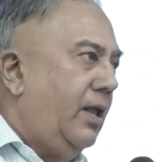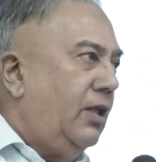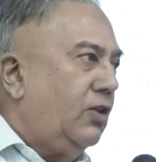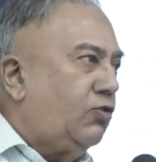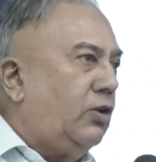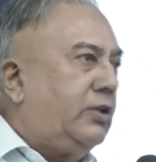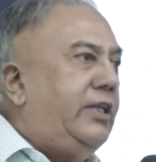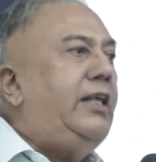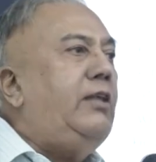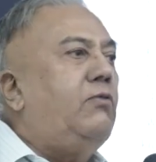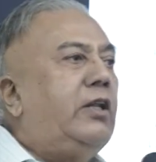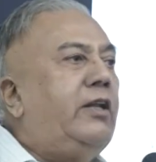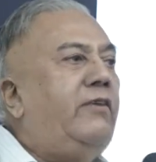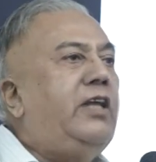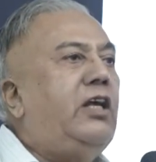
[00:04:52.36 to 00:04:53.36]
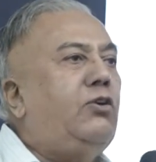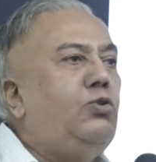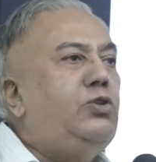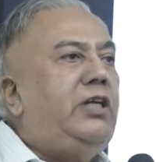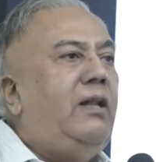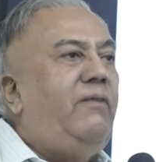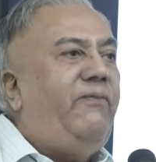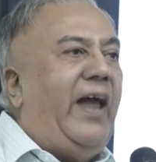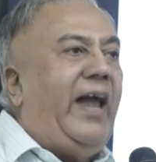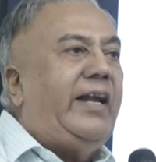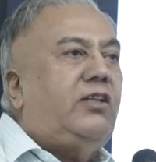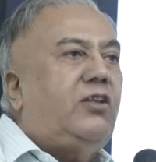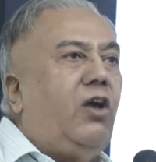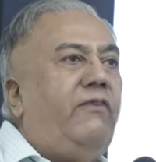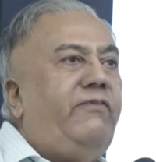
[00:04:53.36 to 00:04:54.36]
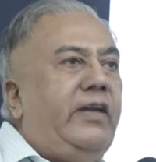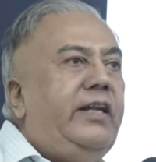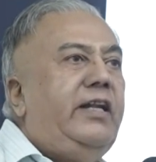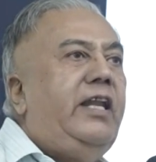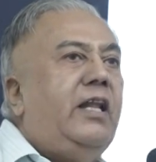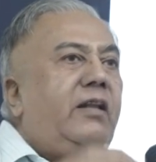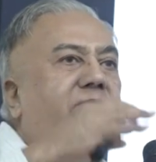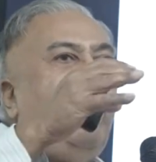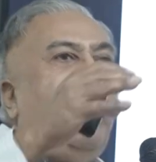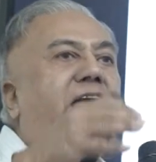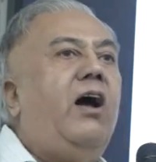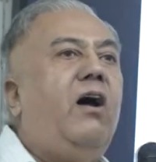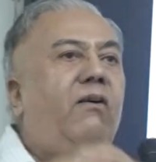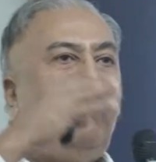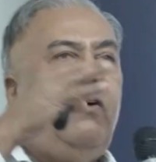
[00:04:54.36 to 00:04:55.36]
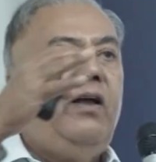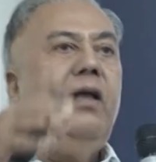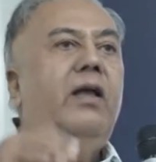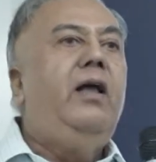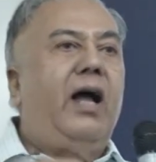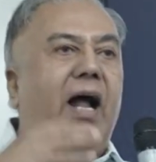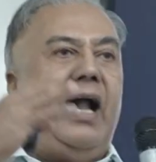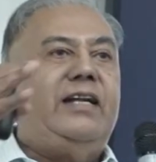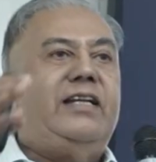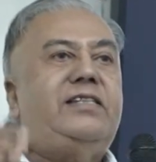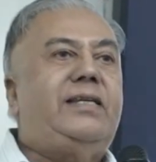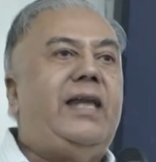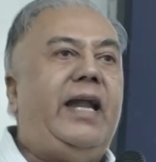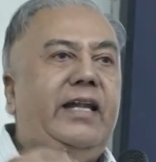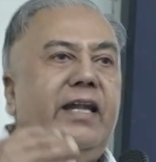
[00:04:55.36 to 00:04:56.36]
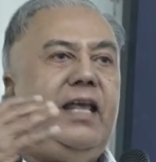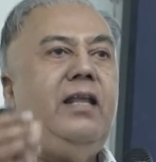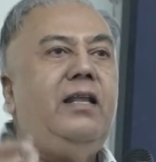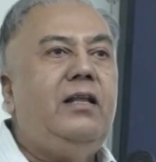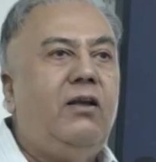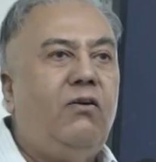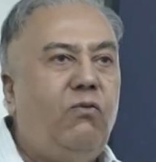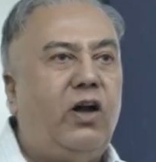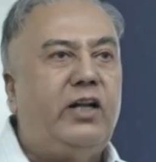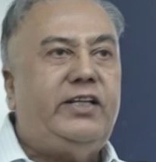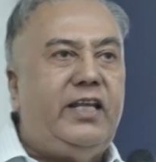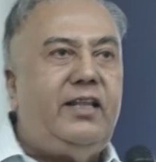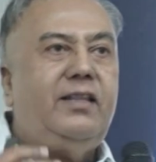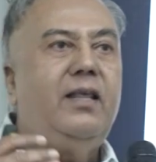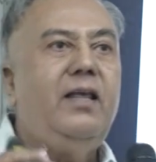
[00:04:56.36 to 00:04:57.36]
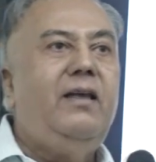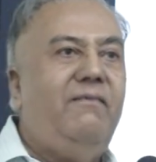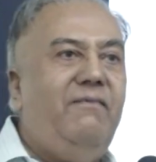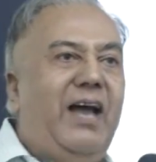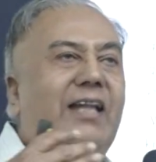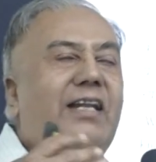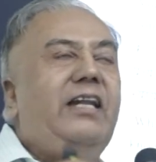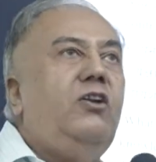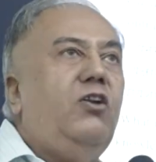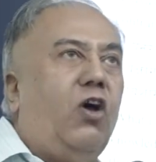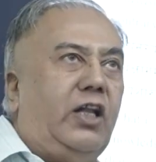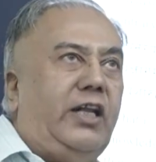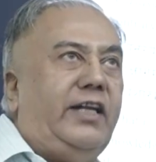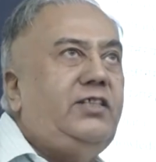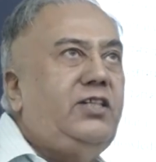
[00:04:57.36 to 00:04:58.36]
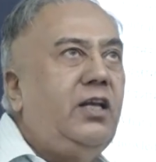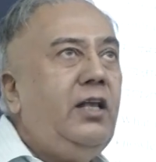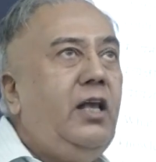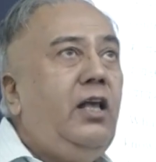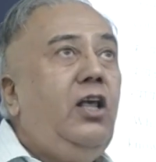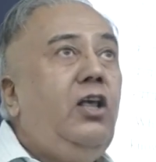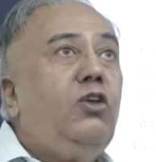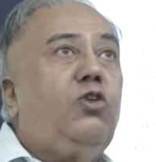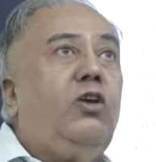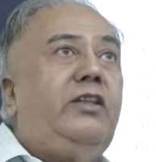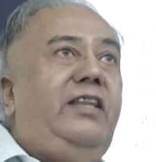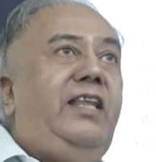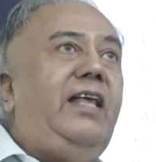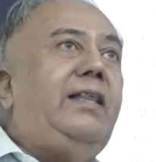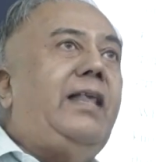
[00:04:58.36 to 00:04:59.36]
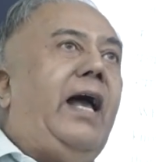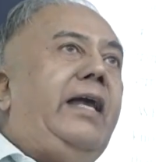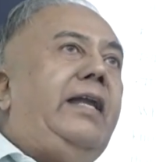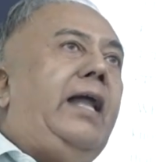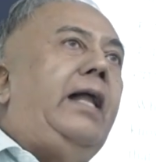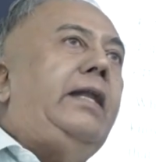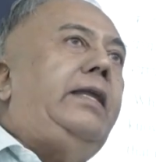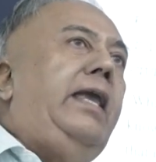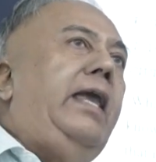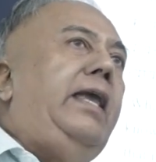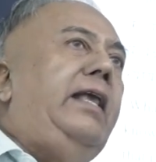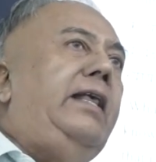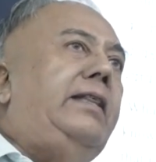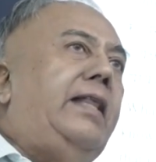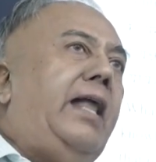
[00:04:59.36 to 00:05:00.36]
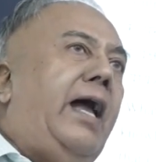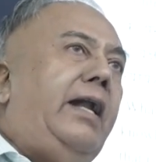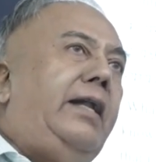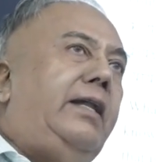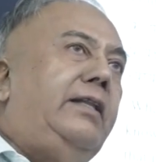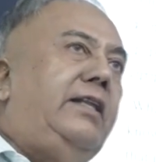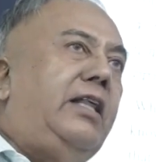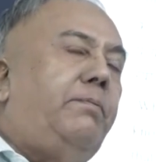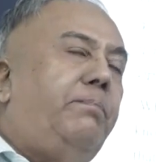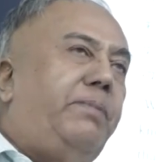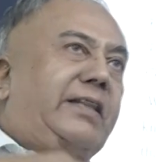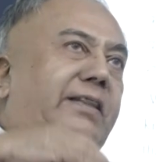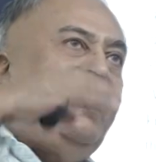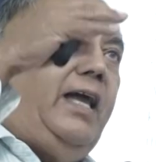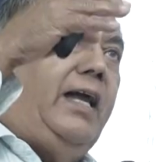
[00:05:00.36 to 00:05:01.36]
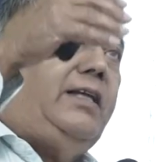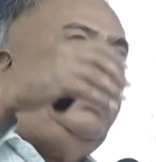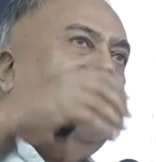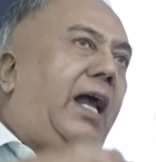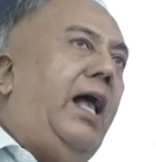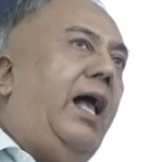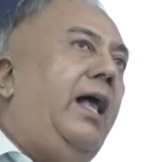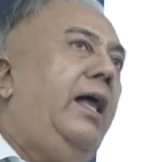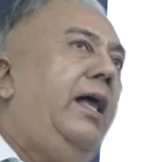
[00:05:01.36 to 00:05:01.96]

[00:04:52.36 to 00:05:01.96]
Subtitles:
So this is one of the crucial facts of Indian way of understanding what is valid knowledge. So this hierarchy is that this pratyaksha